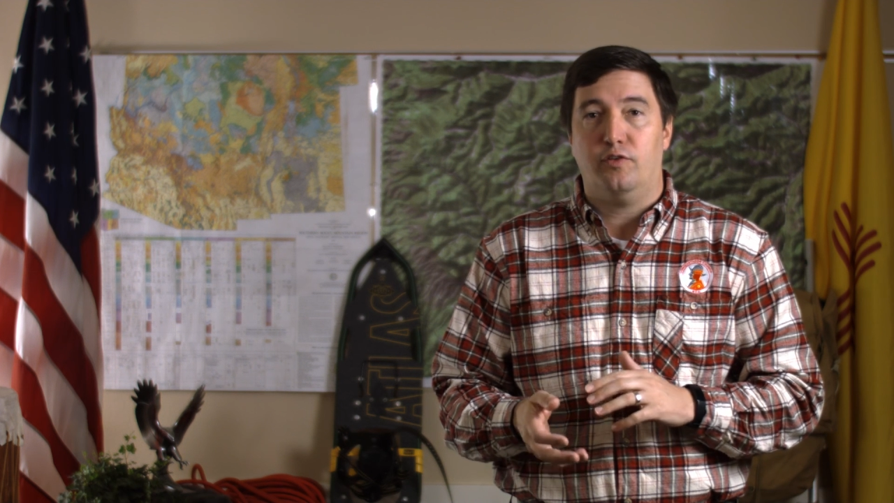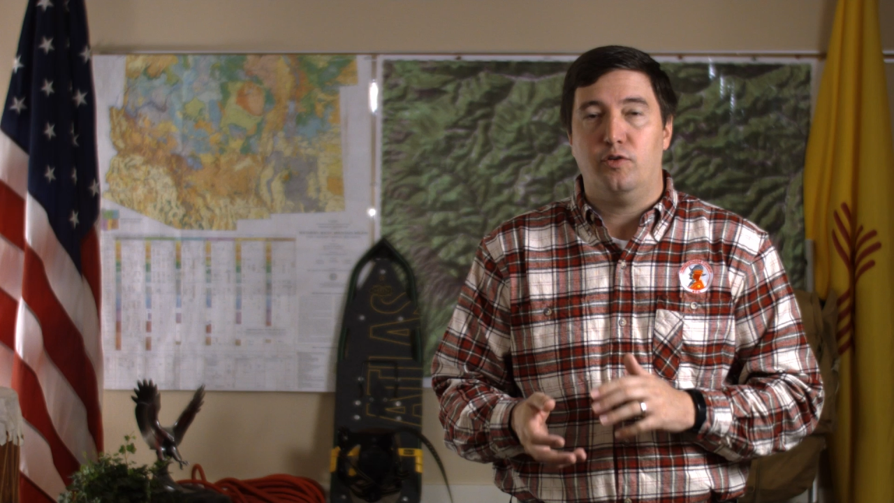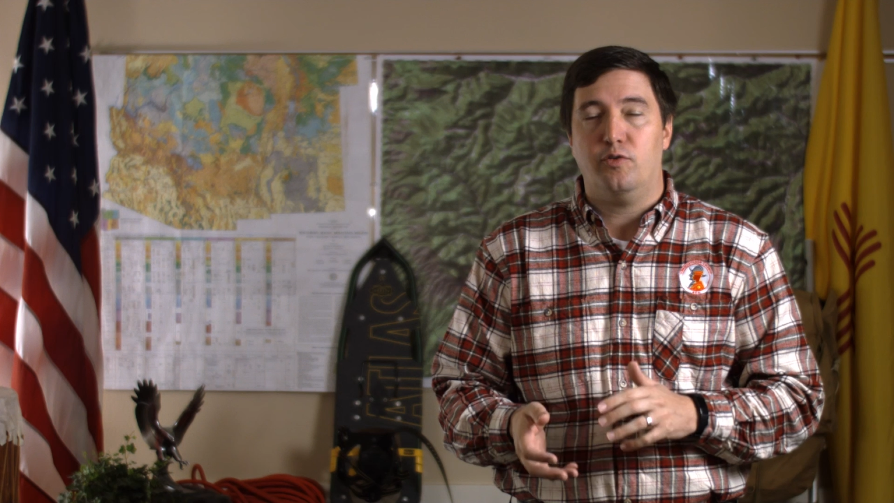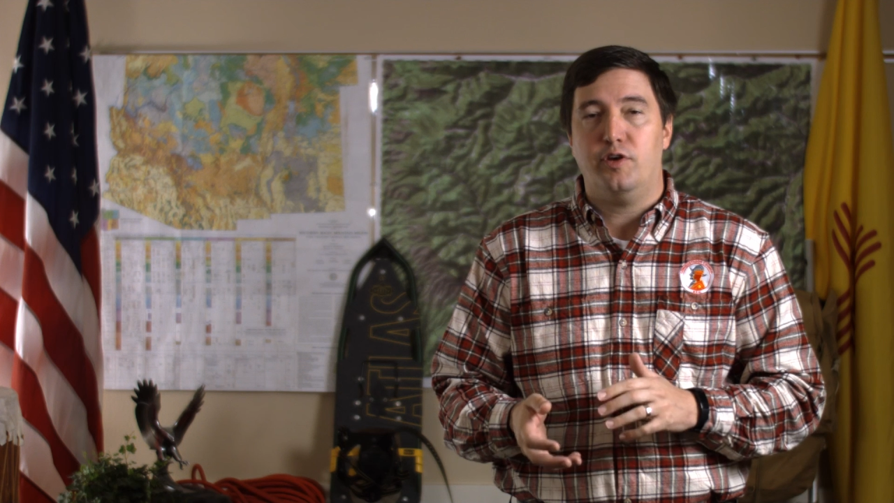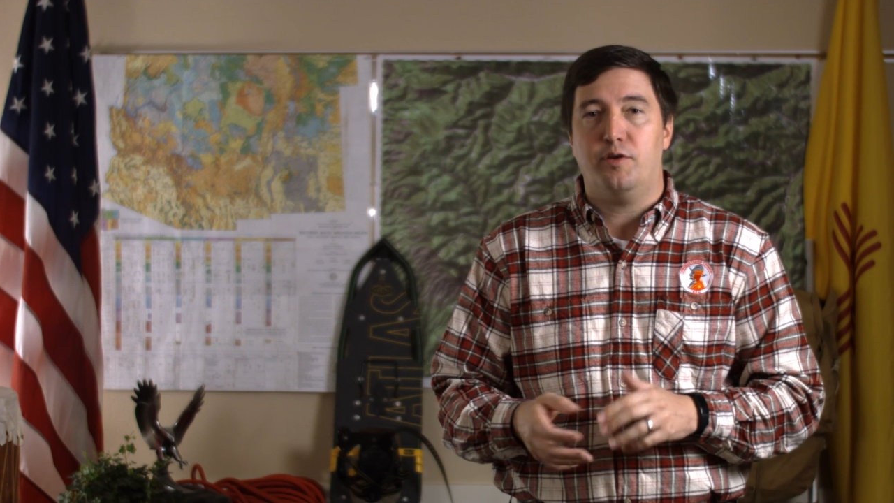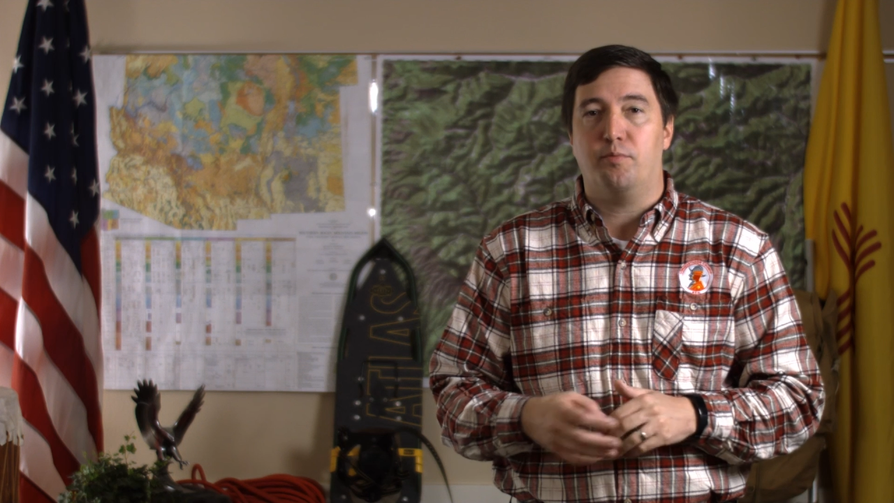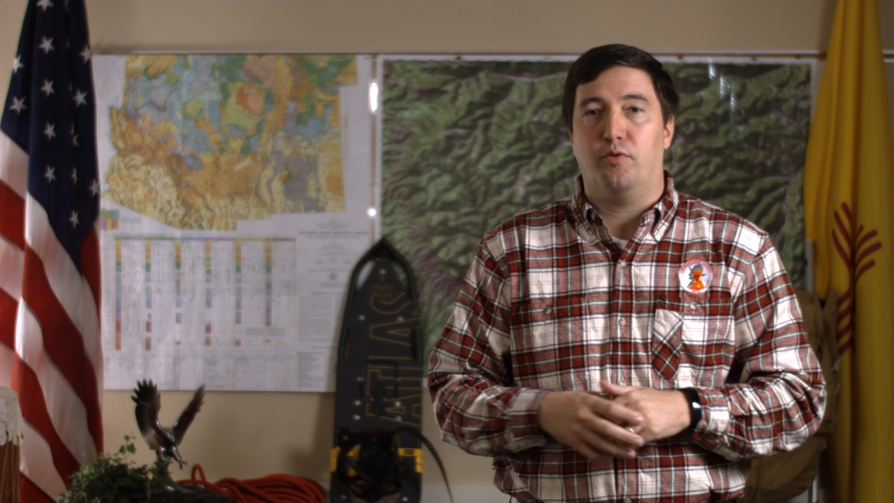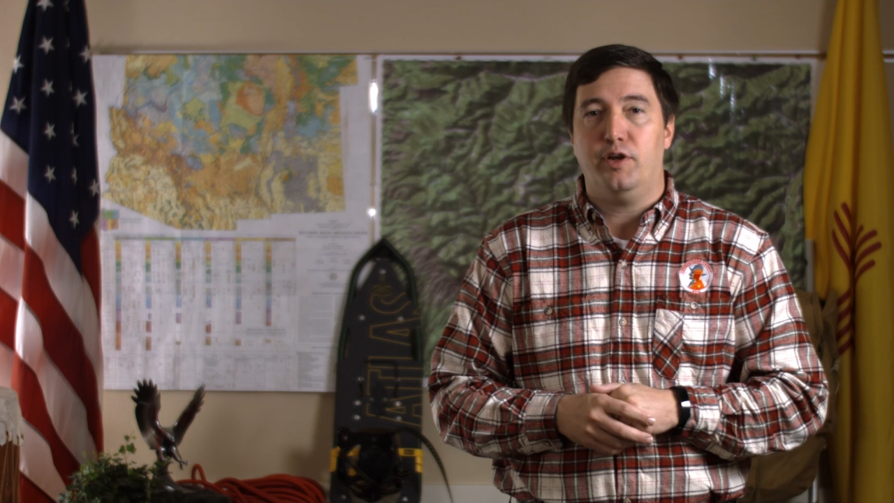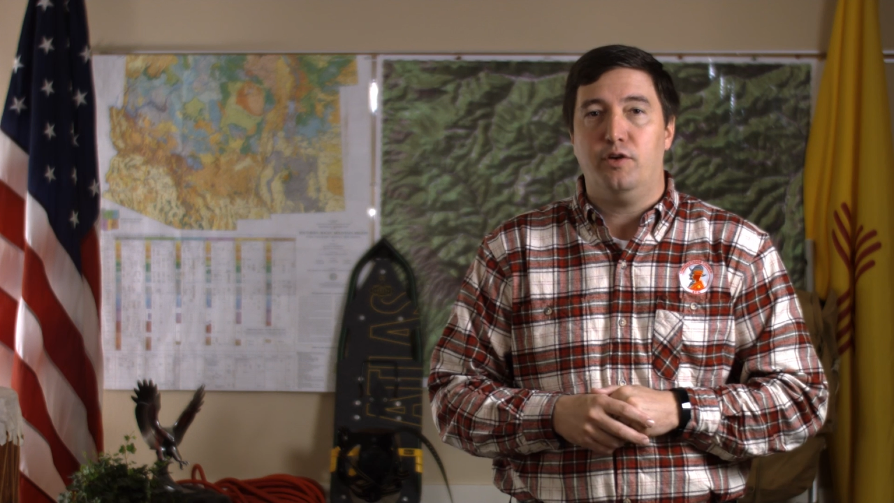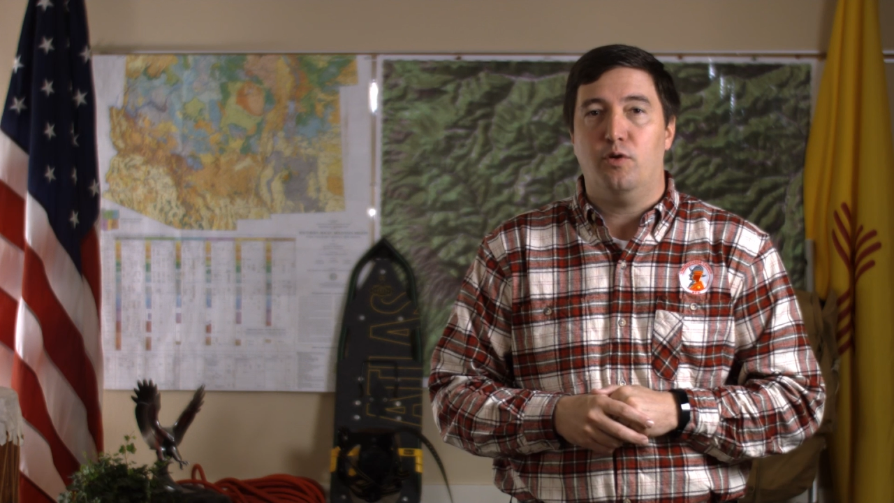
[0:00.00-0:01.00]
so you'll need to
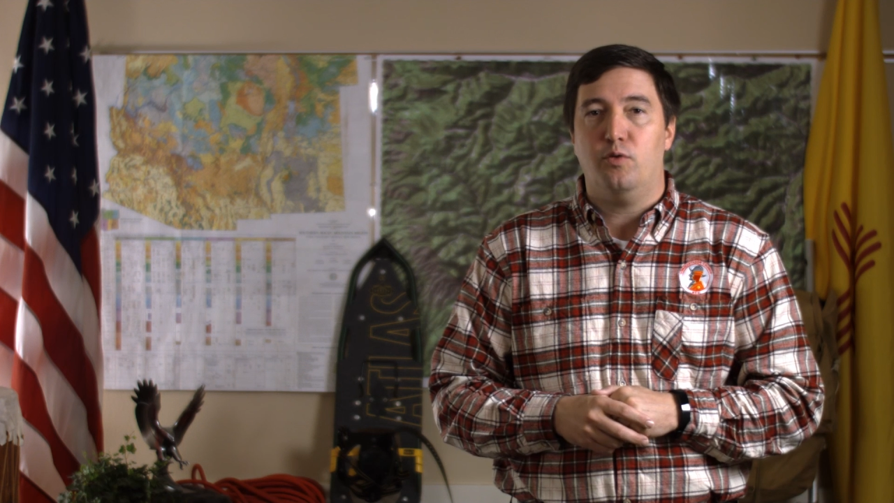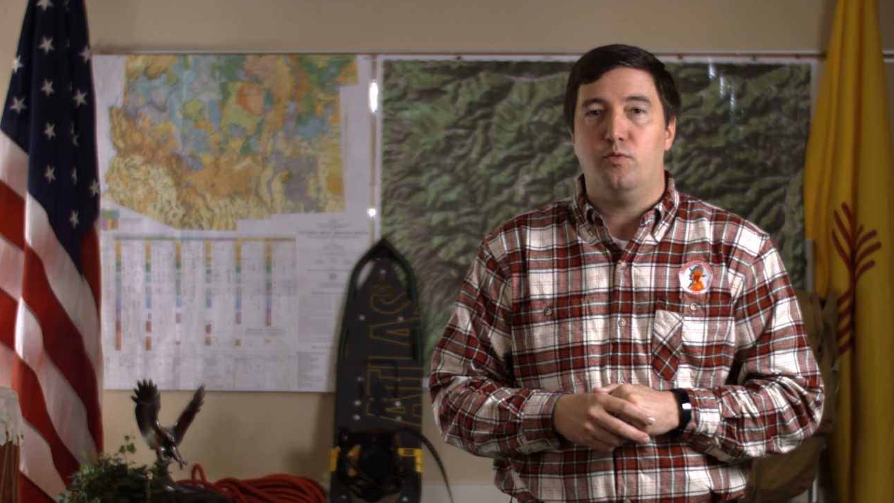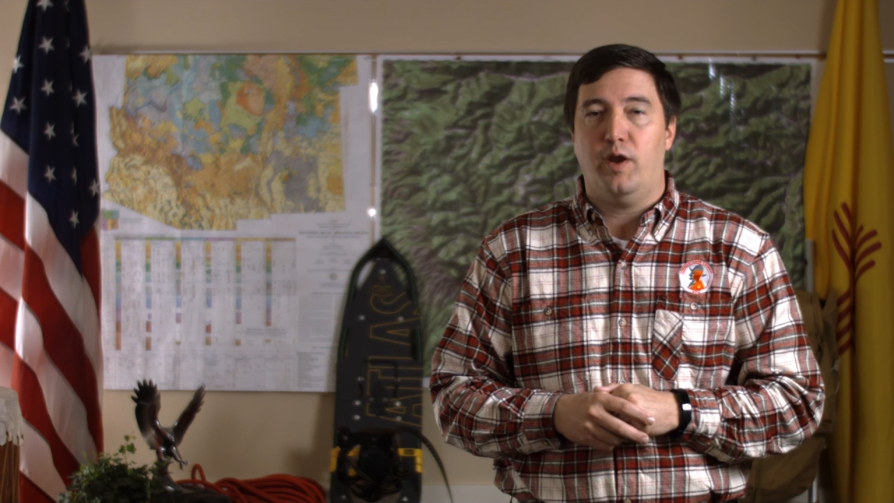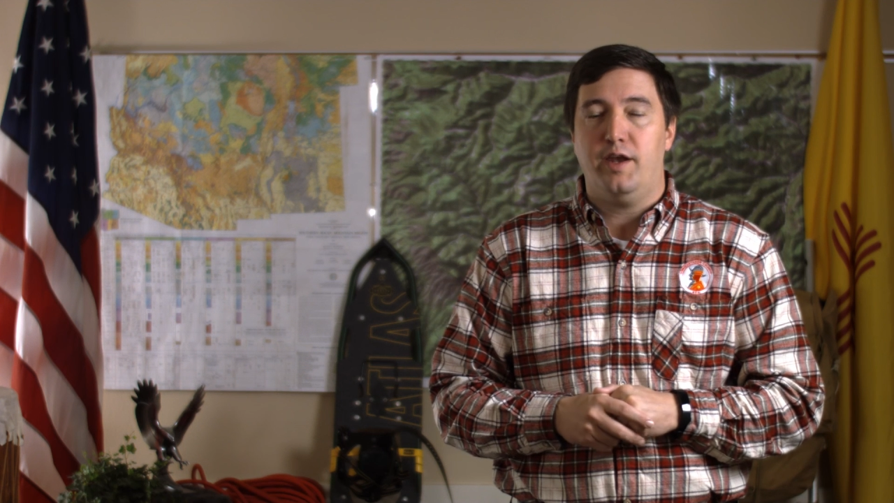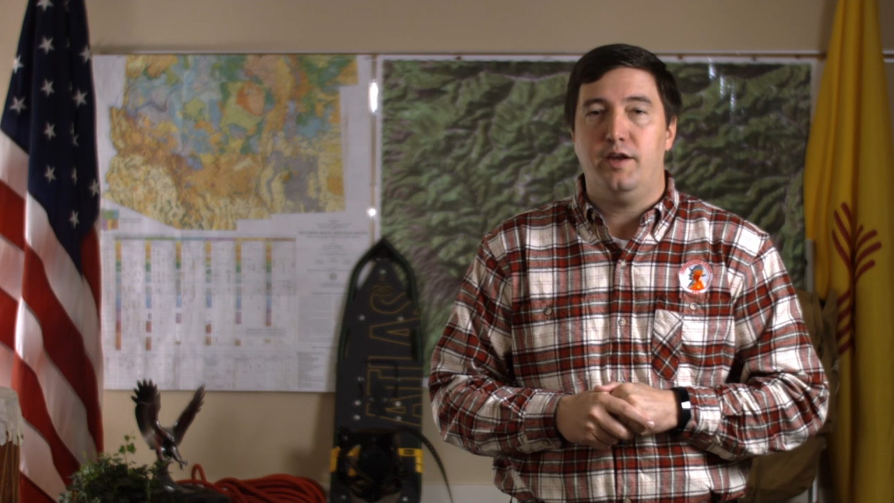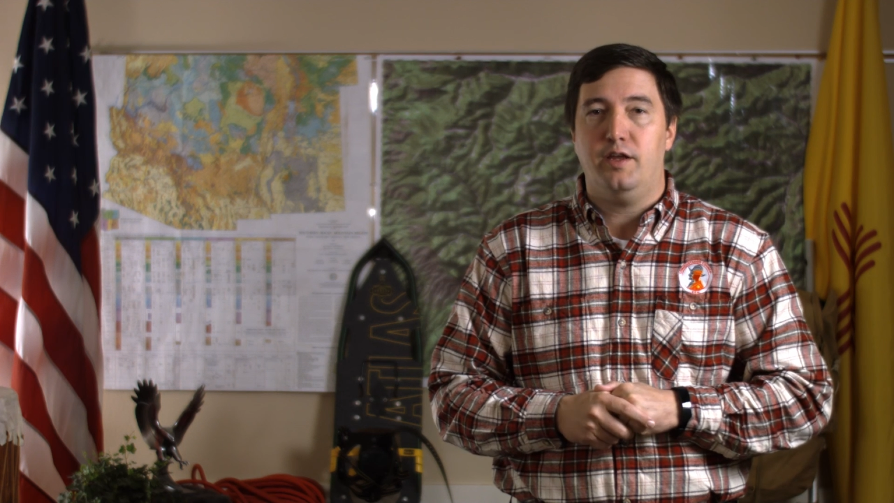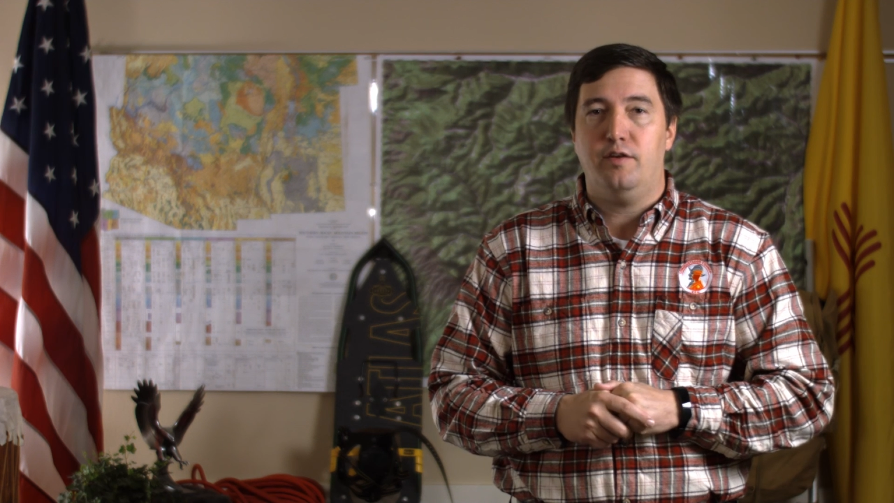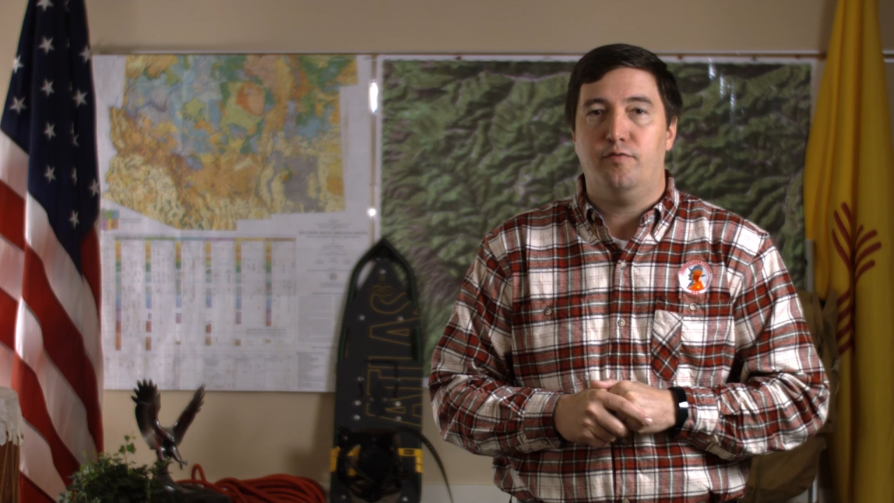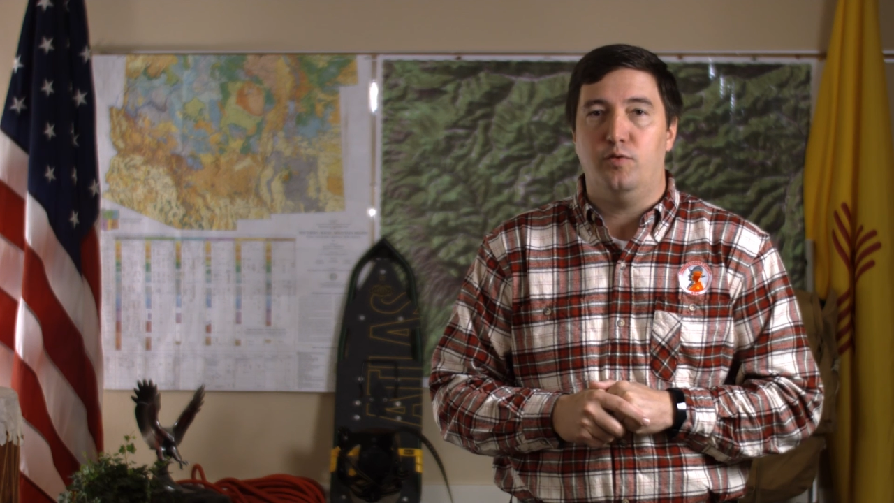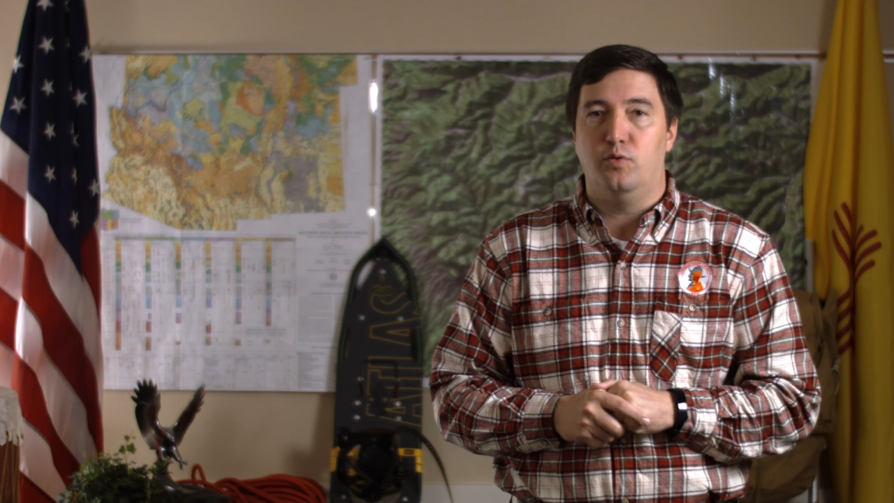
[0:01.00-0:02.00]
bring your own
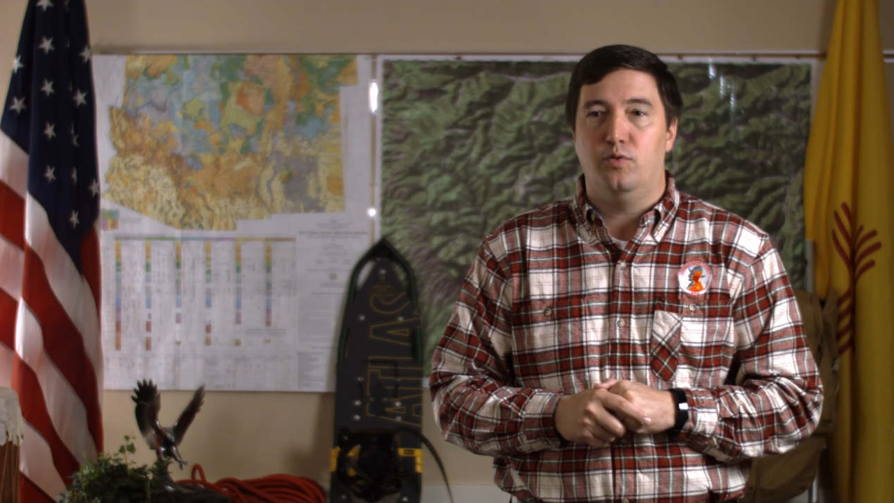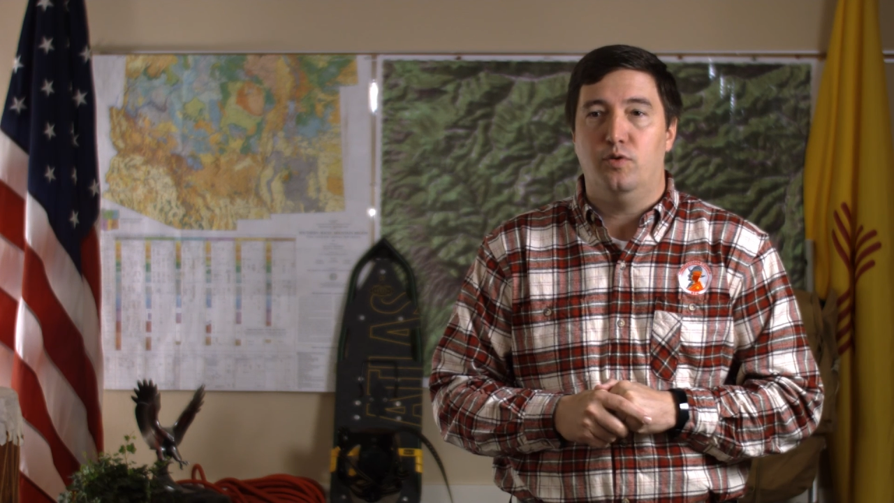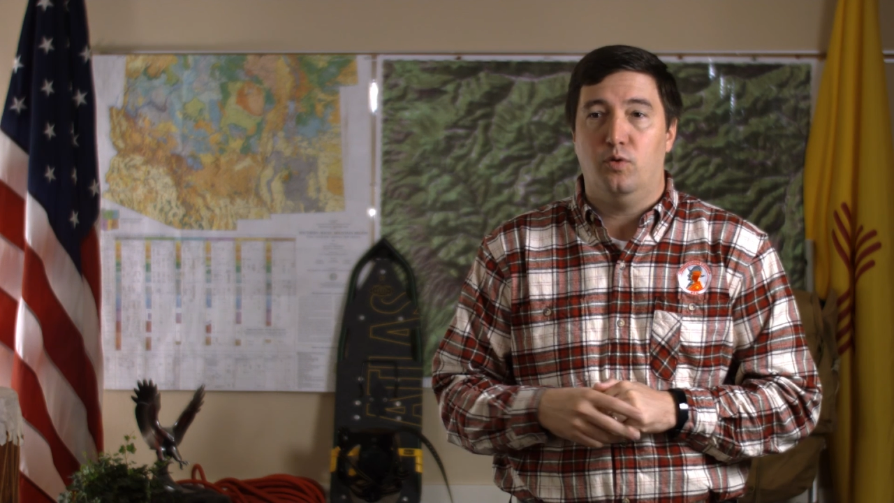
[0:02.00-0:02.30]
ready-to-eat food